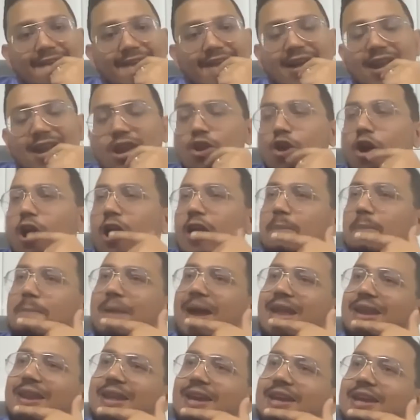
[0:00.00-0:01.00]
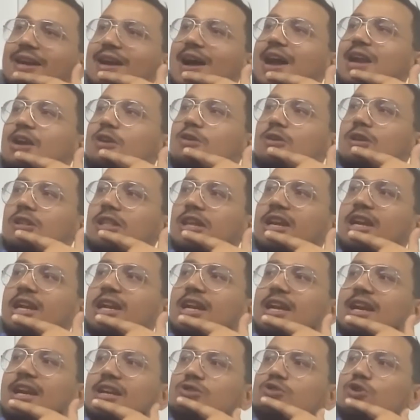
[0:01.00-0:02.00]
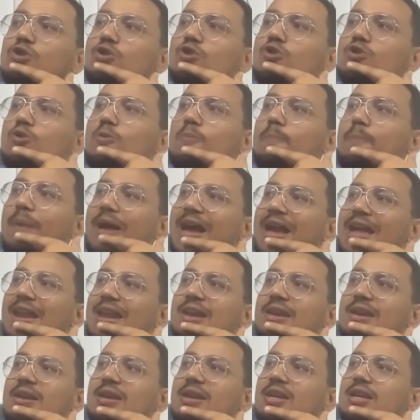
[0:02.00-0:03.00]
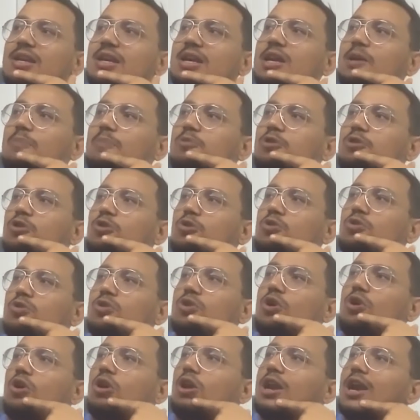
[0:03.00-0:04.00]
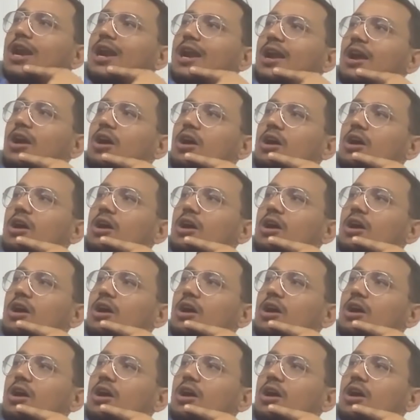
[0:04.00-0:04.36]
Yeah, not banning. I don't think India is going to ban crypto all right,